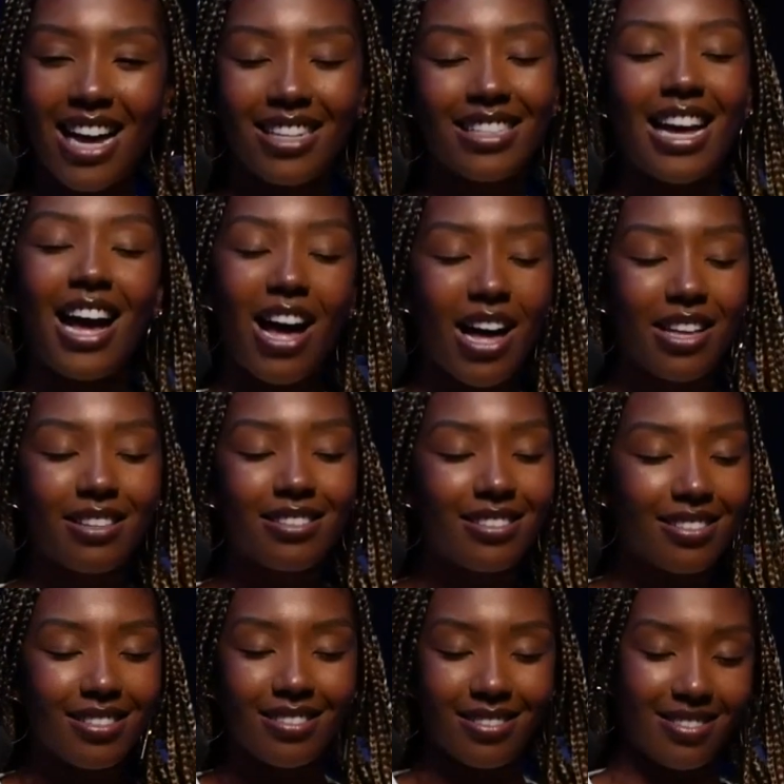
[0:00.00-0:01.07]
out,
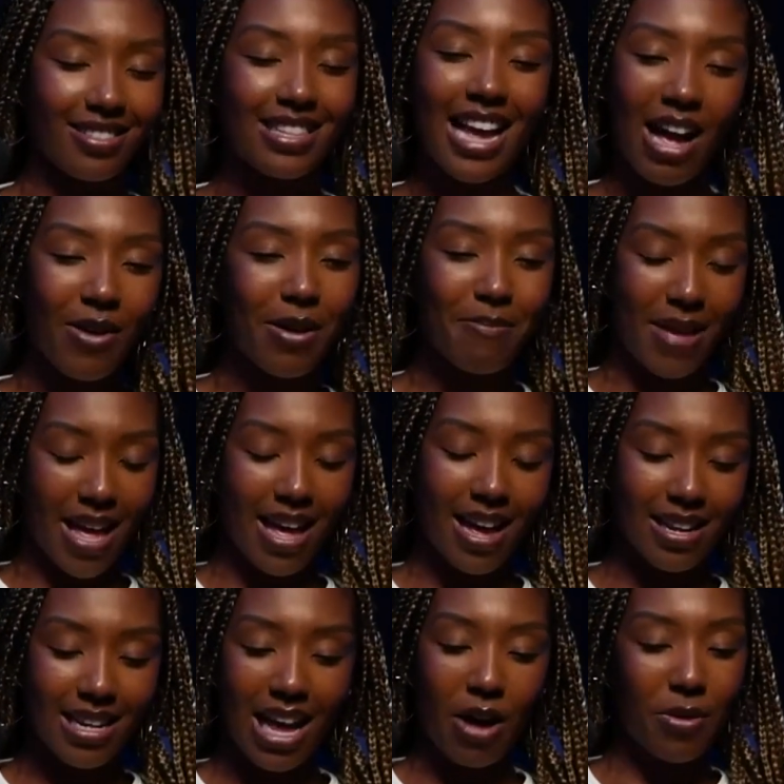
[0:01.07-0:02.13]
now I'm mad.
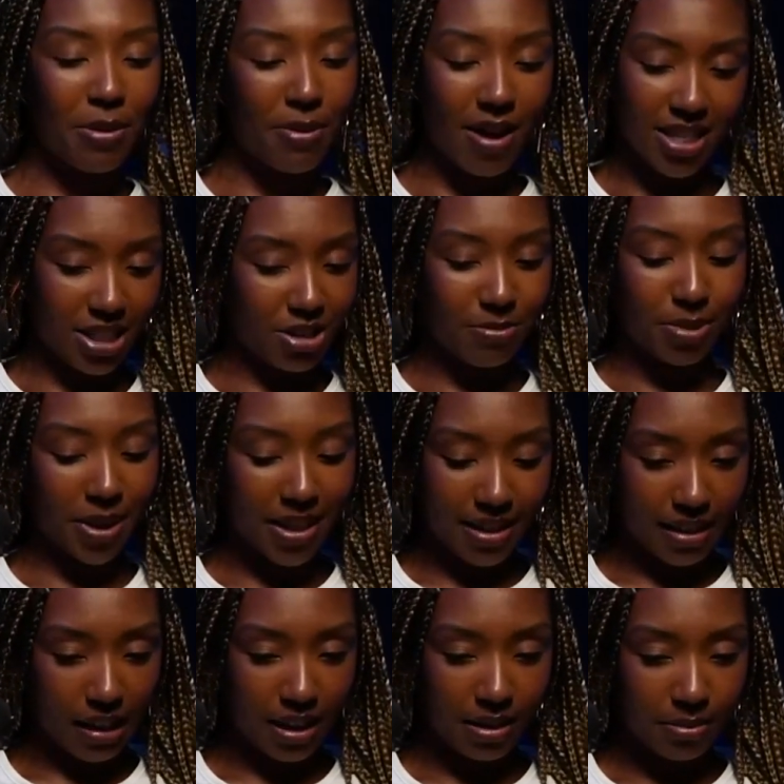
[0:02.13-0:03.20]
Now we probably gonna break
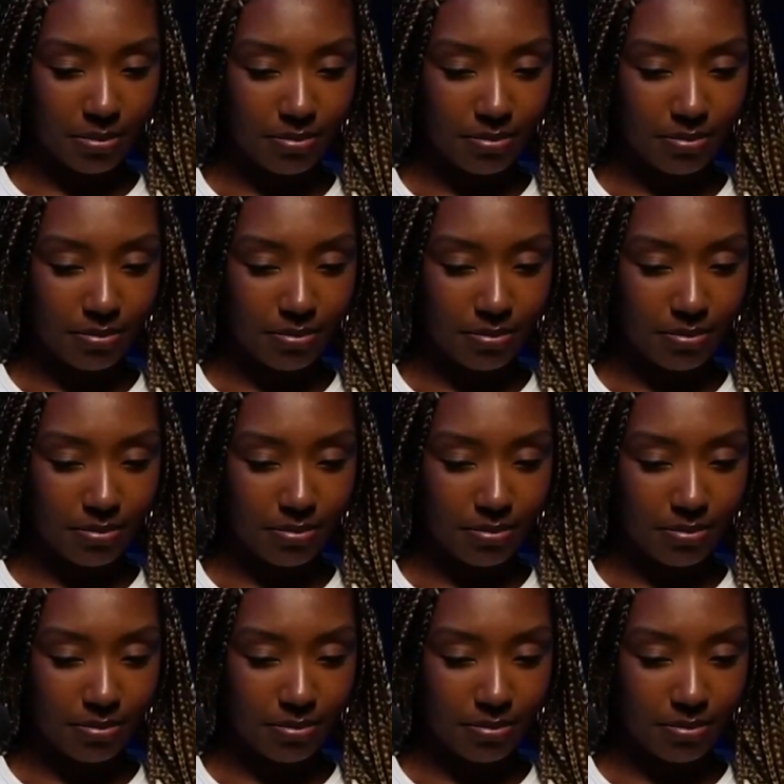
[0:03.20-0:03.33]
up.